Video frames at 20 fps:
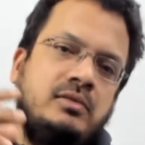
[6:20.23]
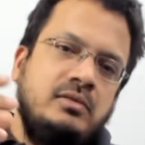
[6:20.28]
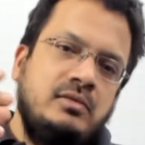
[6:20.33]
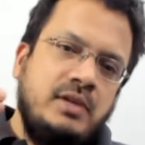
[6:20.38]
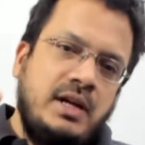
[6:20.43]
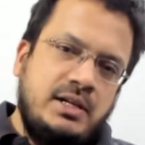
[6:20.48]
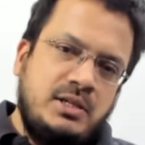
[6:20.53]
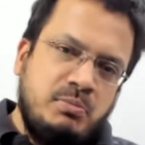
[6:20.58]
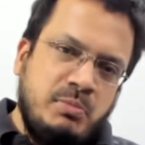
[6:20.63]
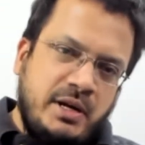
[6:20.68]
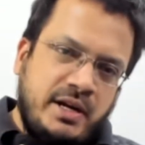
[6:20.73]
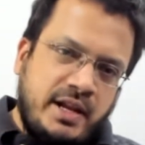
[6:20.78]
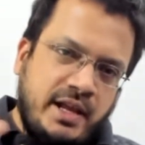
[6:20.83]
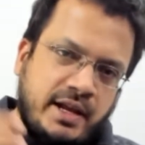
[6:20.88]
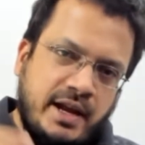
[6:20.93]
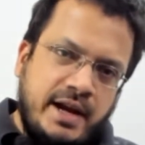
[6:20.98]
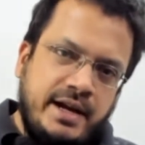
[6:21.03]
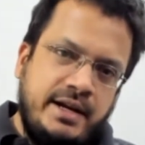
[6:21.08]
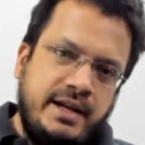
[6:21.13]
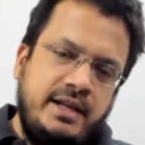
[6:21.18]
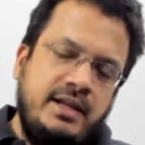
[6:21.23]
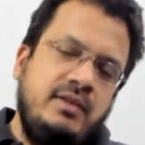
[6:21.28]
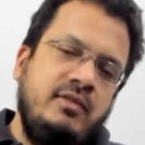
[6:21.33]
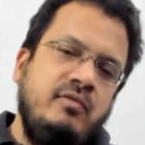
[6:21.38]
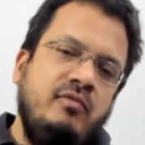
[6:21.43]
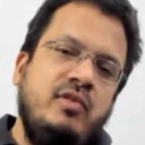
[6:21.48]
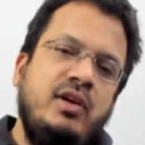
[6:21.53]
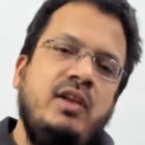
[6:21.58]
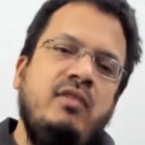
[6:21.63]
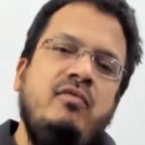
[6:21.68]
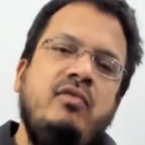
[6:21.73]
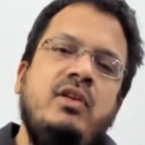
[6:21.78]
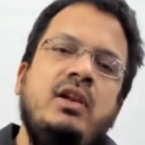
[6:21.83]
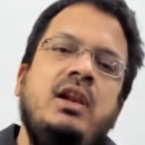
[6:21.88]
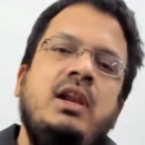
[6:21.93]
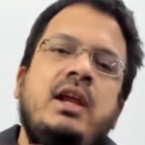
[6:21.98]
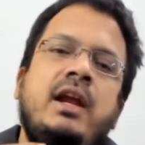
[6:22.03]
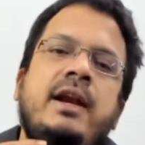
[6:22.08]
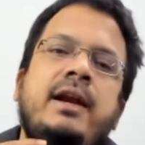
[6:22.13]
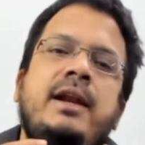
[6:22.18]
Let me take IT. When
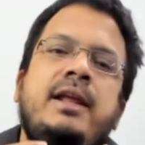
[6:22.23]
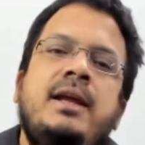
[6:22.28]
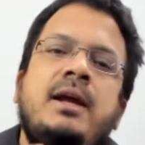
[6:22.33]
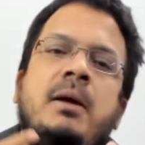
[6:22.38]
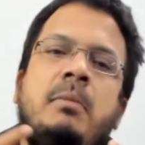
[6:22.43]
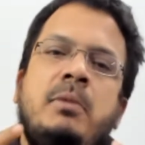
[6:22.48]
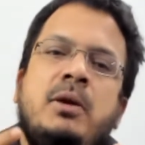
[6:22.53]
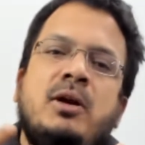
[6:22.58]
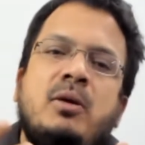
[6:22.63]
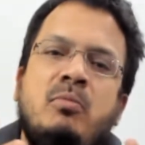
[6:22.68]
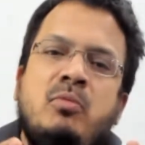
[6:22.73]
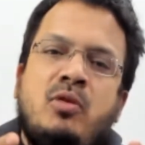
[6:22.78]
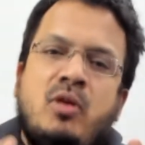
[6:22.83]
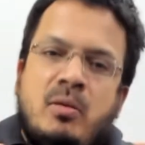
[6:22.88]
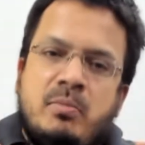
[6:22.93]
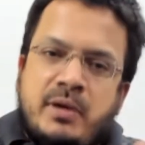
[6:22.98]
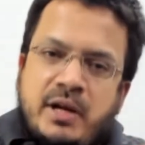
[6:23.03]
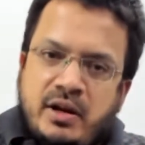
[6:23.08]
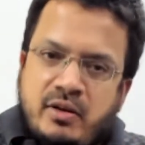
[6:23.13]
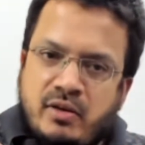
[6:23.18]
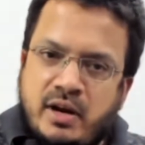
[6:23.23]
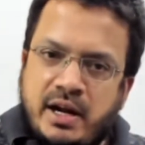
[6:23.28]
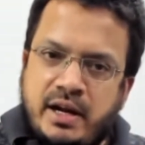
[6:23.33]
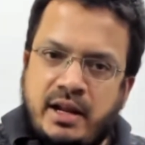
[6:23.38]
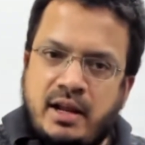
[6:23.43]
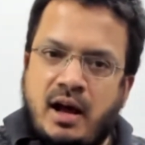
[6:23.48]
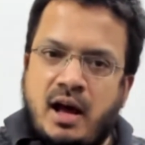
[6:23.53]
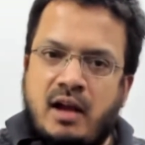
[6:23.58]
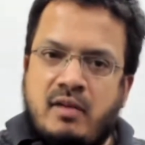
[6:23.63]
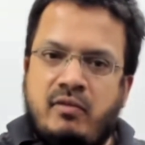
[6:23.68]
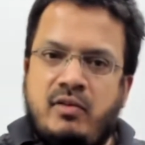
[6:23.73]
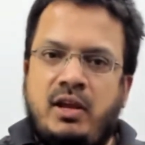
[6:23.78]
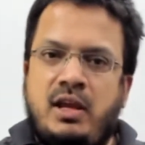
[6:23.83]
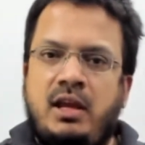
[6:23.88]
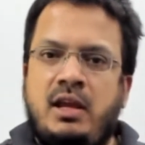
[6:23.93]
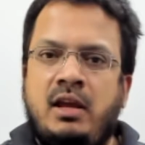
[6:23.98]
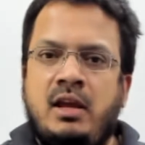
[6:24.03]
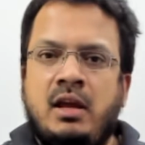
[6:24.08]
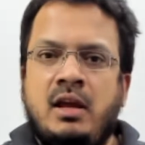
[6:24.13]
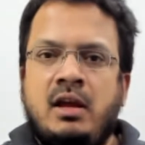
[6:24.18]
will India become competitive in IT? Are
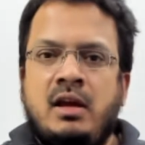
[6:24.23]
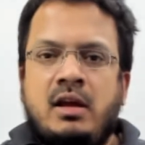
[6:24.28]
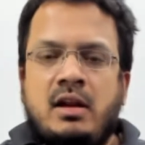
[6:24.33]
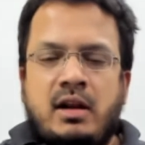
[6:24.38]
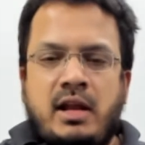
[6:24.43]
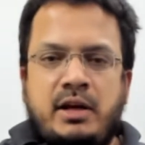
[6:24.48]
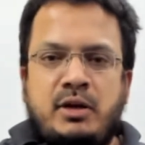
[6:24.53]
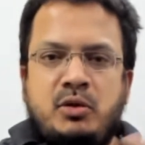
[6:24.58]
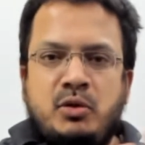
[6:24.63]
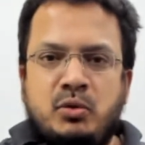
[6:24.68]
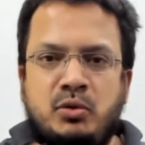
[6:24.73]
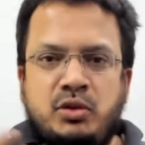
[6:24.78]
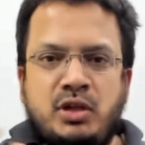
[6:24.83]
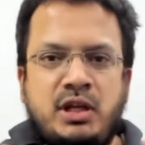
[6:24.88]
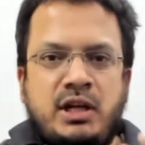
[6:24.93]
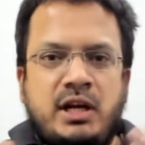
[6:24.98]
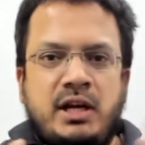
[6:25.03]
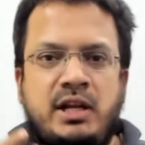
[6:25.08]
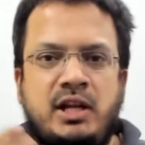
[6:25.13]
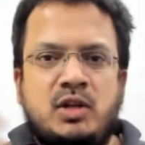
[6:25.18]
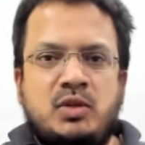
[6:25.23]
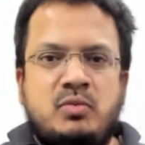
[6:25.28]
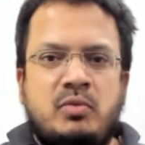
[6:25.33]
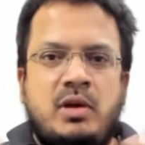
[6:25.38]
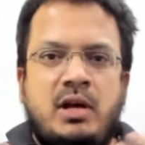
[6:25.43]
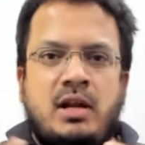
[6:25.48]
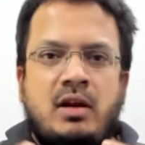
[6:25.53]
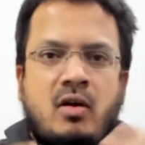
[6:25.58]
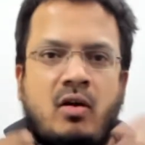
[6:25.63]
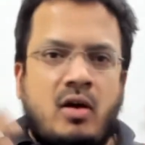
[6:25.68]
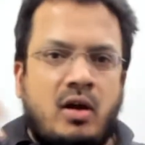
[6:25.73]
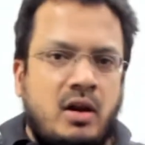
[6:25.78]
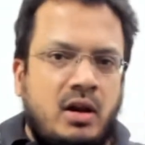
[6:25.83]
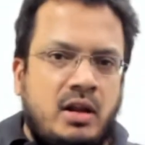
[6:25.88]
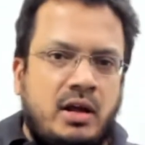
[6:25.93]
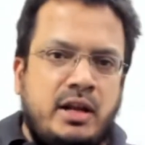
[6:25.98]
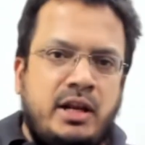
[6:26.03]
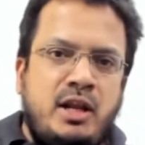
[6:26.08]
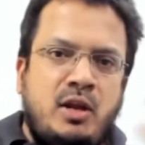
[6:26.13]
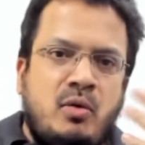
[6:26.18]
we, like, do you think Indians were all
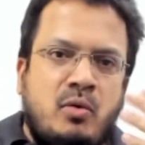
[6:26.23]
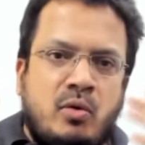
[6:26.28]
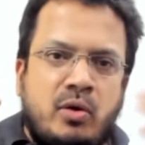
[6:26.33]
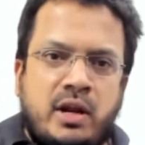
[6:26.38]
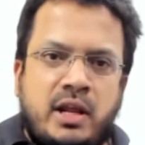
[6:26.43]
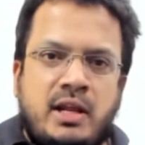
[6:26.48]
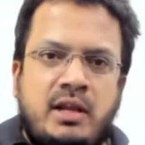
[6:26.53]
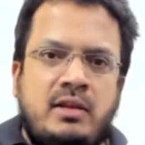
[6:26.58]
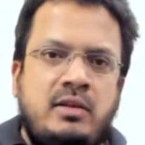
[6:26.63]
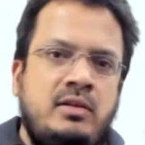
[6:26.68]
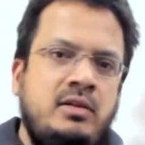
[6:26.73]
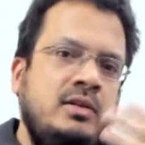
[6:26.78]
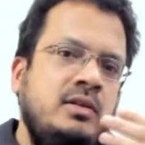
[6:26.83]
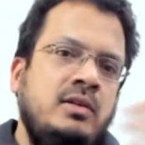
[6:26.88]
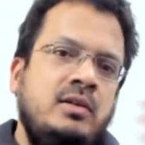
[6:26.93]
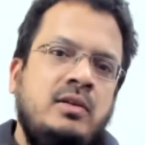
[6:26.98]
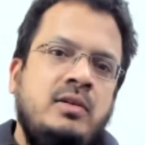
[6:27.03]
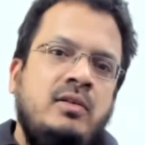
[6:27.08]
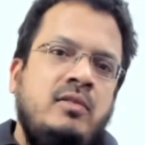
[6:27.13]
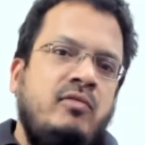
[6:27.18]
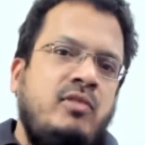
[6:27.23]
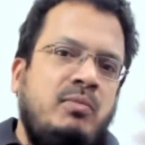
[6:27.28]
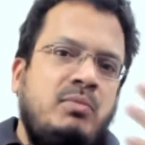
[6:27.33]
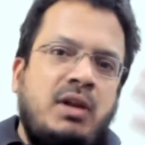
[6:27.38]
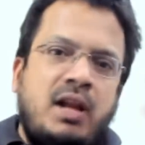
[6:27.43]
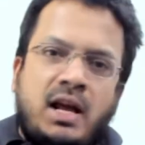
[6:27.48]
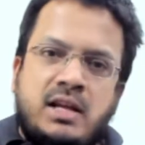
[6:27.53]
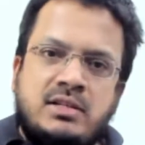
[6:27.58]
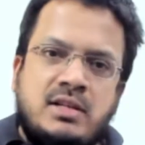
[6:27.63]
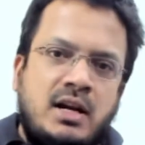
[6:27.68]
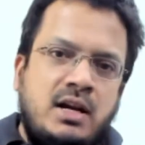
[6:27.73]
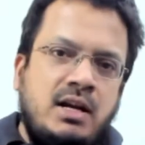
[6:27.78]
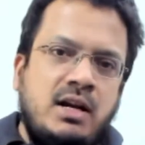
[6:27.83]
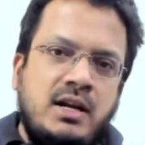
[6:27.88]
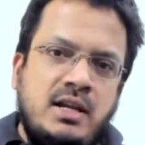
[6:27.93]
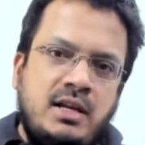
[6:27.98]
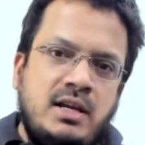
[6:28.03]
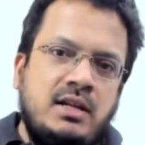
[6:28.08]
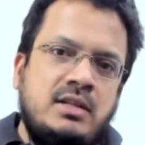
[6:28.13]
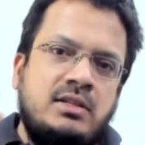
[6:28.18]
learning coding from the last 100
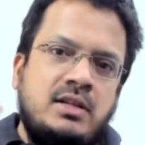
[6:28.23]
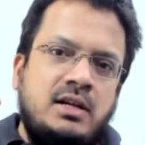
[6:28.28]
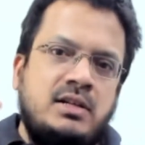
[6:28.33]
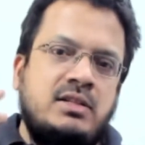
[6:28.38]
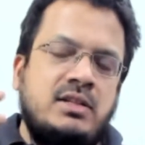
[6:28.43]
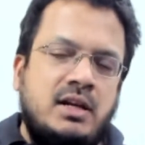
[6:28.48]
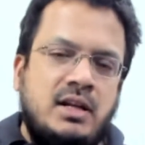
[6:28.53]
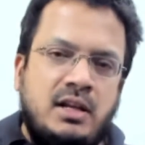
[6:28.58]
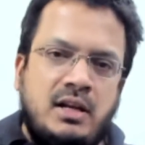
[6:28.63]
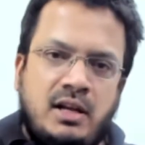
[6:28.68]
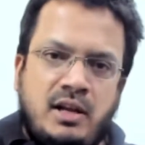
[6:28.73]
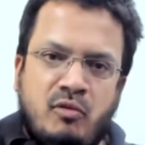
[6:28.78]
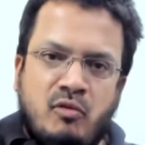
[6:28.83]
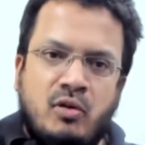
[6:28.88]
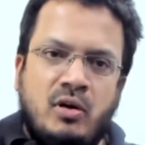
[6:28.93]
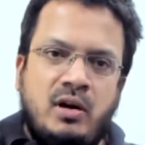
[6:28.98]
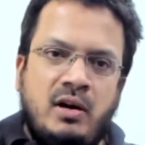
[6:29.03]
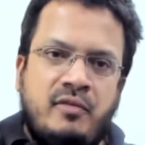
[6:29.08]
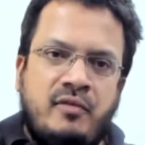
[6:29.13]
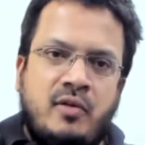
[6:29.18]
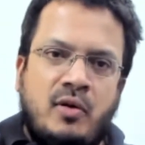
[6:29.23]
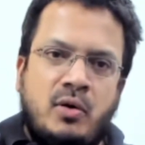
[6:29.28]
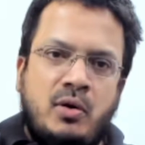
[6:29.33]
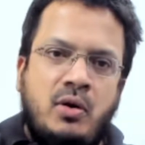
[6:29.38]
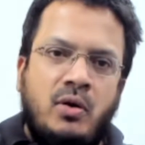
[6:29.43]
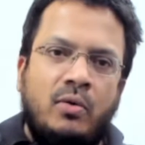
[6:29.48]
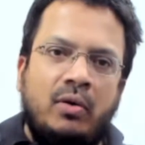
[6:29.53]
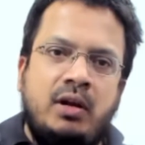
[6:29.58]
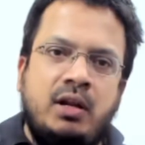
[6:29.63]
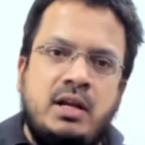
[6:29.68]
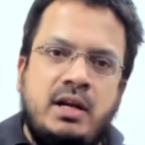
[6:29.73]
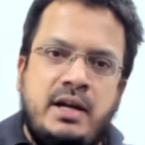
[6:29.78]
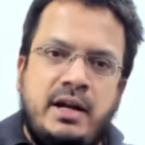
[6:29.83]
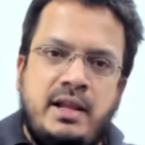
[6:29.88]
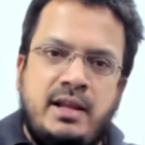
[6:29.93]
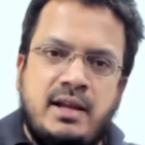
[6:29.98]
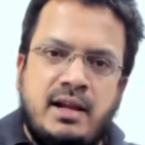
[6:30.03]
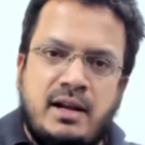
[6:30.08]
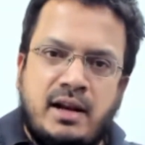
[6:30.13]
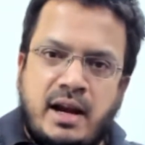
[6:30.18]
years and suddenly world found out
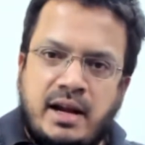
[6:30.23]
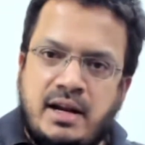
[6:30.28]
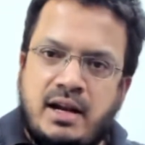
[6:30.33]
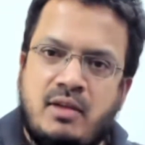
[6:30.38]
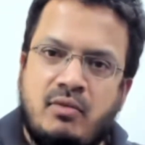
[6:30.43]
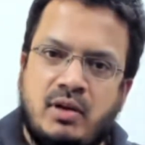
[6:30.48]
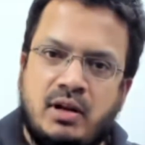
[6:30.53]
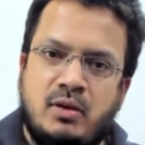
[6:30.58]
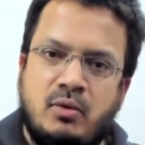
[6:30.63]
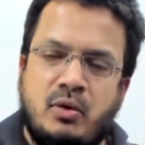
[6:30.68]
India in 91?